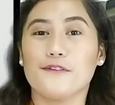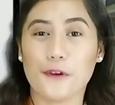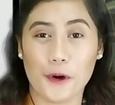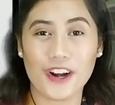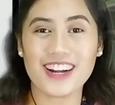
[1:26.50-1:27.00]

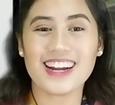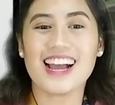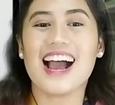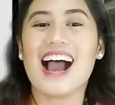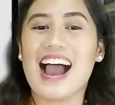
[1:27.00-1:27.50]
4,
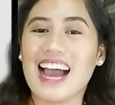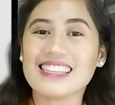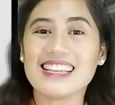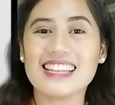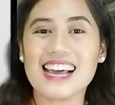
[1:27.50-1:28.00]

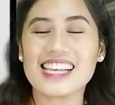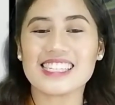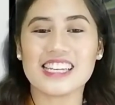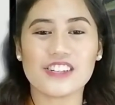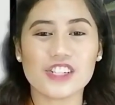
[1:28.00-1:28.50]

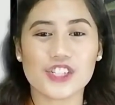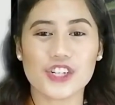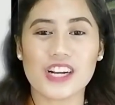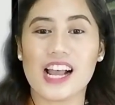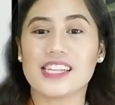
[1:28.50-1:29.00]
analyze
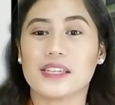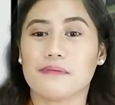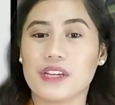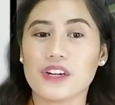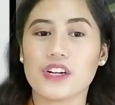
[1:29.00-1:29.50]
literature as a
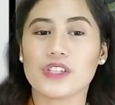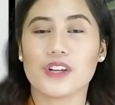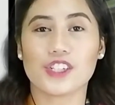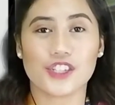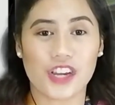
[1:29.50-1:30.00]
mirror
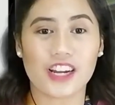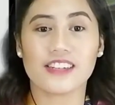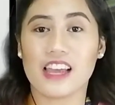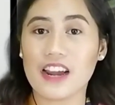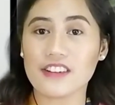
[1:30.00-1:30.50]
to a
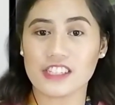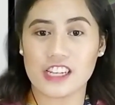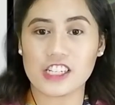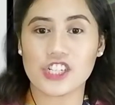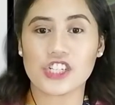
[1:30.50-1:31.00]
shared
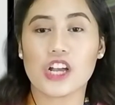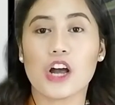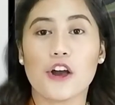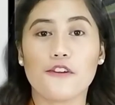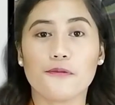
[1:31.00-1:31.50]
heritage
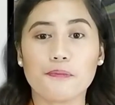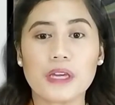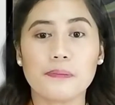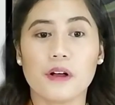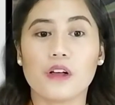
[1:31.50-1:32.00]
of
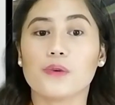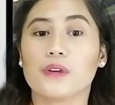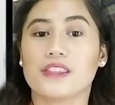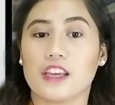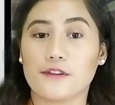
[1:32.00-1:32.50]
people
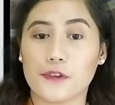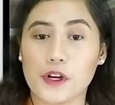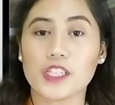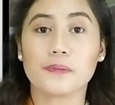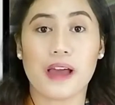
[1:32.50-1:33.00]
with
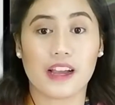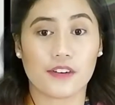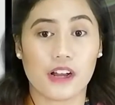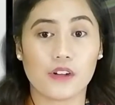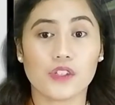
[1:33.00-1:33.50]
diverse
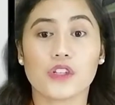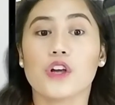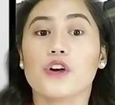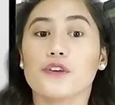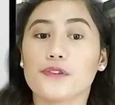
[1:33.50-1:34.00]
backgrounds
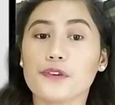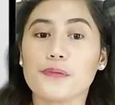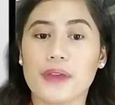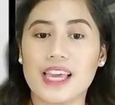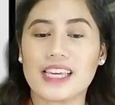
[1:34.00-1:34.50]

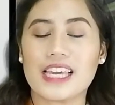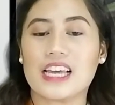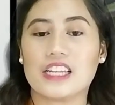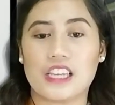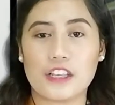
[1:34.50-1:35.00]
through making
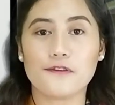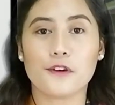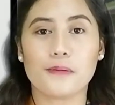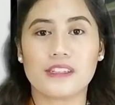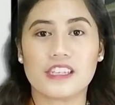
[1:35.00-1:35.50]
an
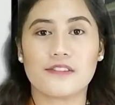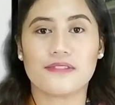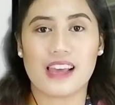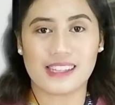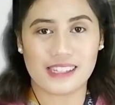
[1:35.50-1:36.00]

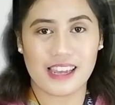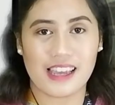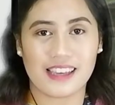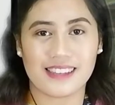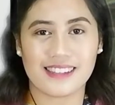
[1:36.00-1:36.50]
informative
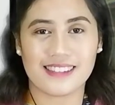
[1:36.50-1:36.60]
essay.